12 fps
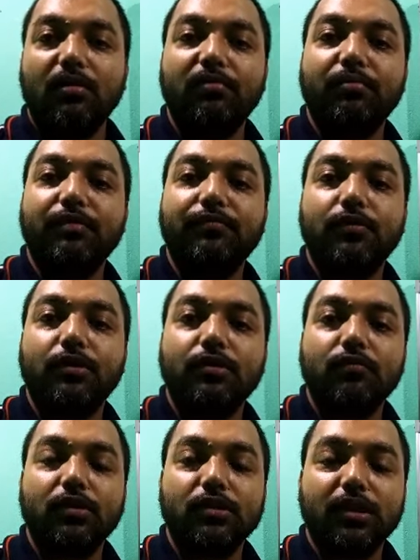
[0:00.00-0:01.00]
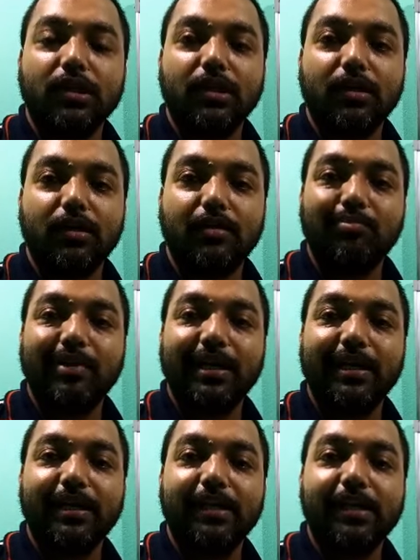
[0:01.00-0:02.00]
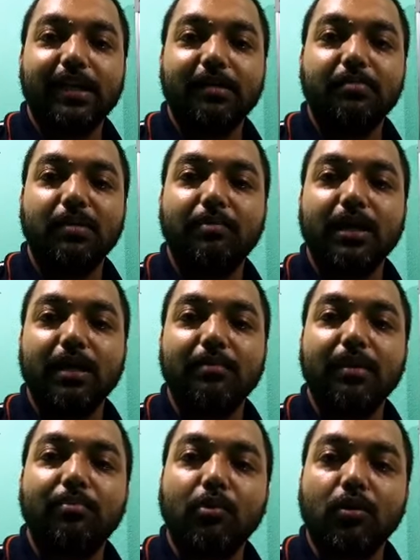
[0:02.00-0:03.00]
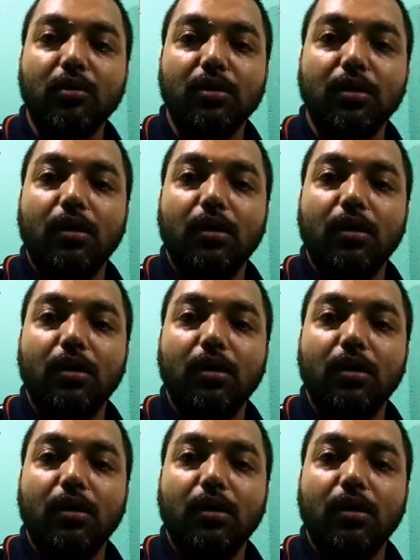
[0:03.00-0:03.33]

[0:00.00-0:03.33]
before it was a plain area, it may become a pond,